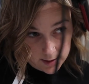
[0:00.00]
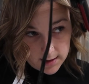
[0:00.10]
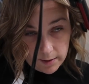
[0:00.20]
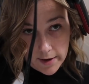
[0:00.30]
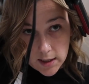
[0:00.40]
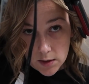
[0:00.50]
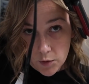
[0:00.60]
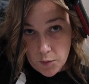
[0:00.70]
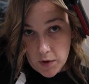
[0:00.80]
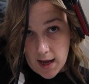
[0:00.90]
See how I
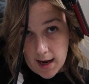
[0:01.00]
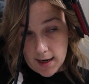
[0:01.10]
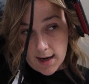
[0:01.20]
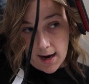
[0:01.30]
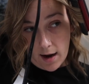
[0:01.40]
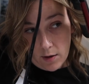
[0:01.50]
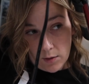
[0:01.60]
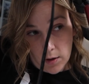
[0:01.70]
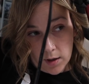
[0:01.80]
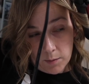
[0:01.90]
swoop that
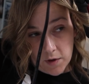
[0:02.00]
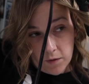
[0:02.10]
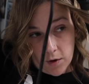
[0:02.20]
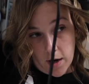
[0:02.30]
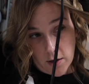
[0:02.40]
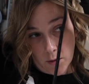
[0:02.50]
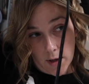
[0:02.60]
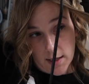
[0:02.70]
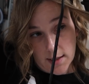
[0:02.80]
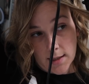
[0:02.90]
down before I
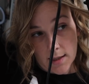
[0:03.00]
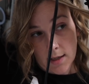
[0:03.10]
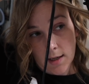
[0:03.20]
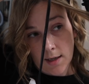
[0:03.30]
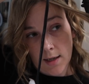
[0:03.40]
twist.